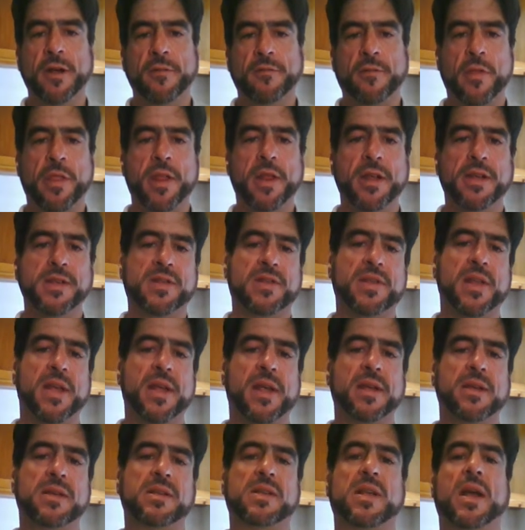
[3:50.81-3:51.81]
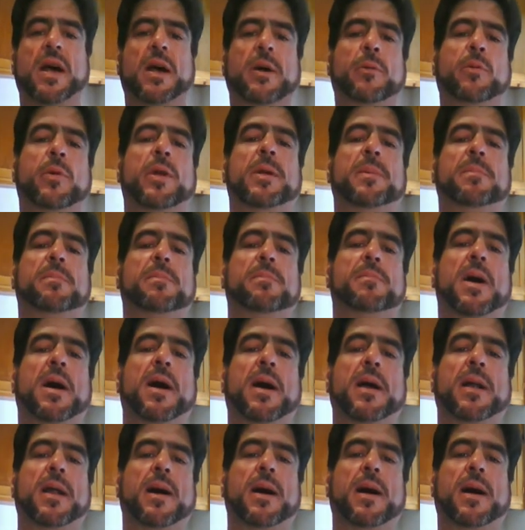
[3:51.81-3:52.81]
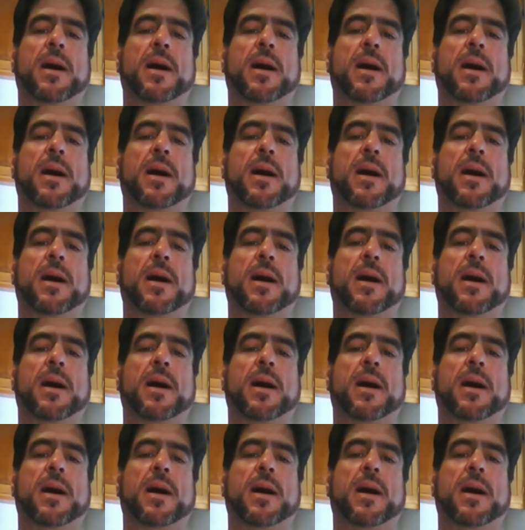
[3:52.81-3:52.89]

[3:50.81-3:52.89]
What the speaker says: For these things I weep, mine